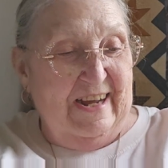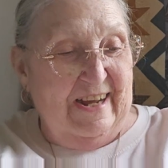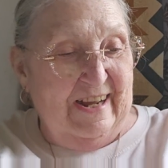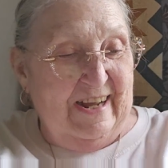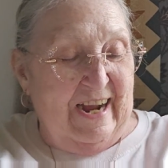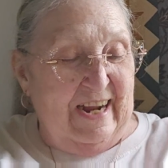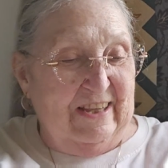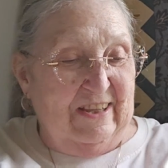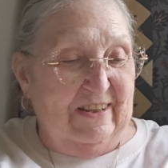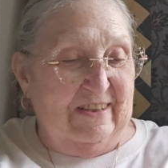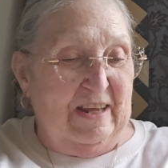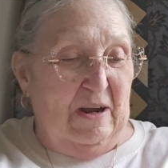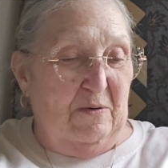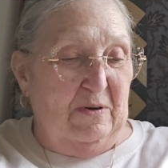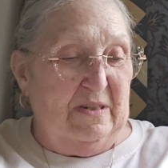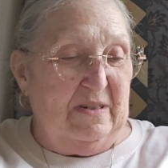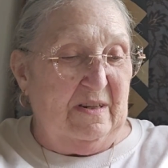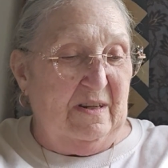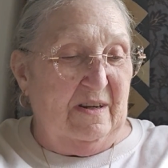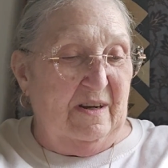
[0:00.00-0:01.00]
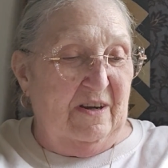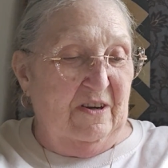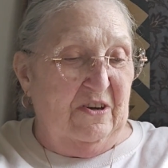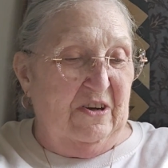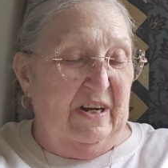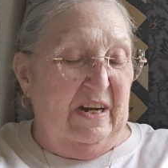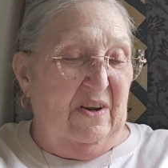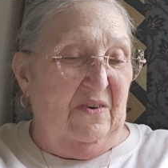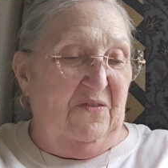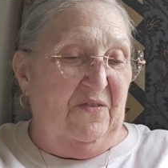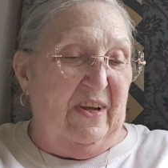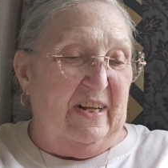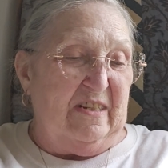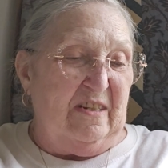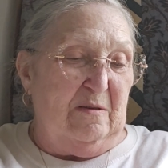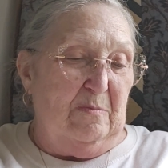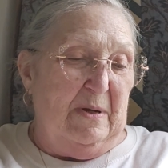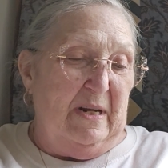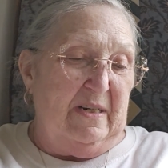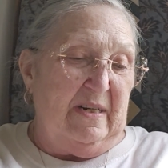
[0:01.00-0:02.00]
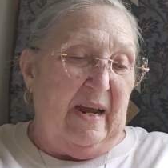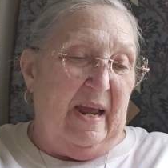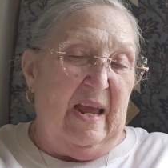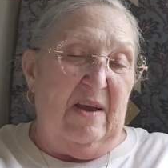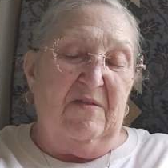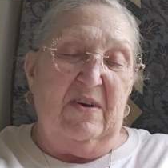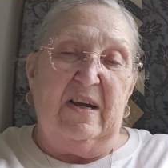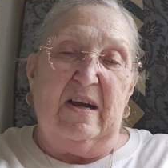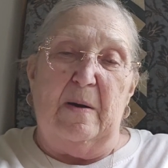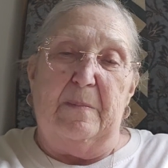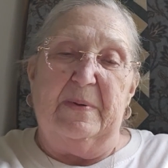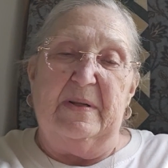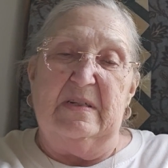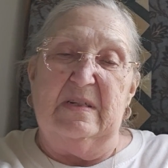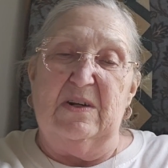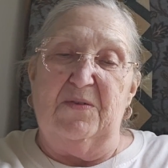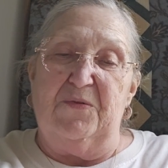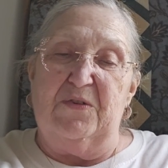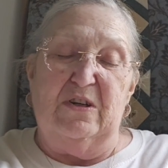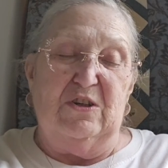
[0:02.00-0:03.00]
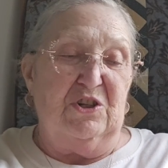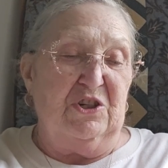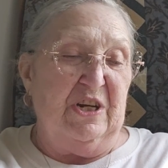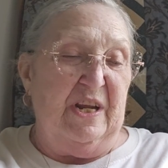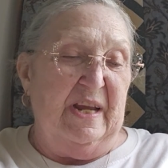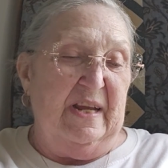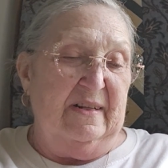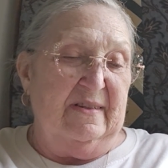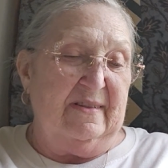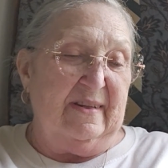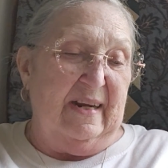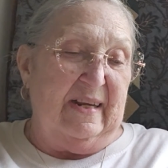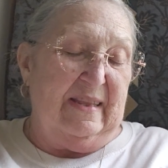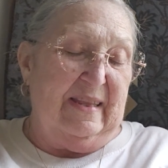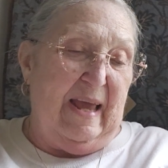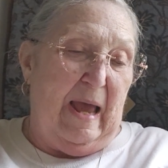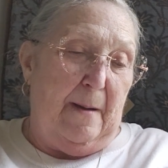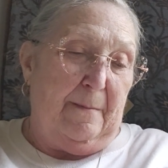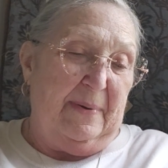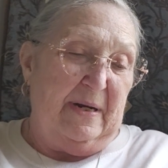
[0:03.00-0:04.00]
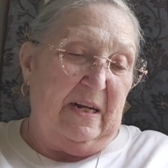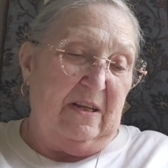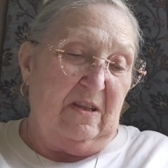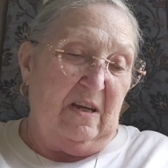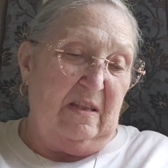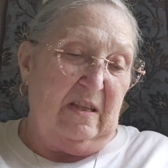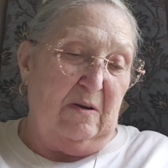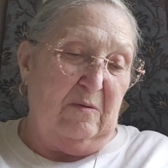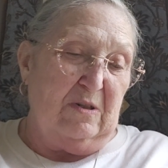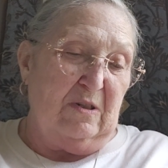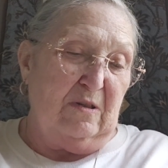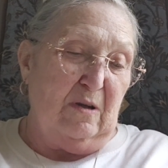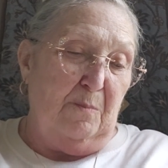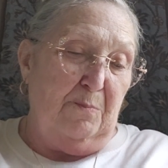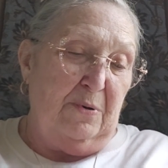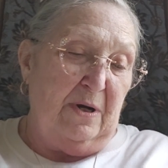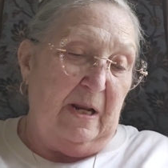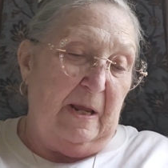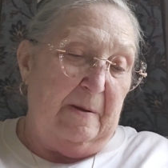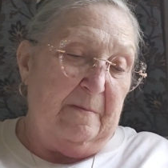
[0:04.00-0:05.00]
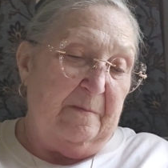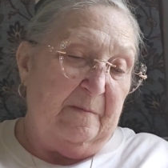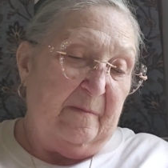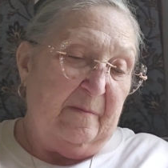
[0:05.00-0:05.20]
I thought that was a good investment. I have a couple of different shades like that, but I thought that was so pretty.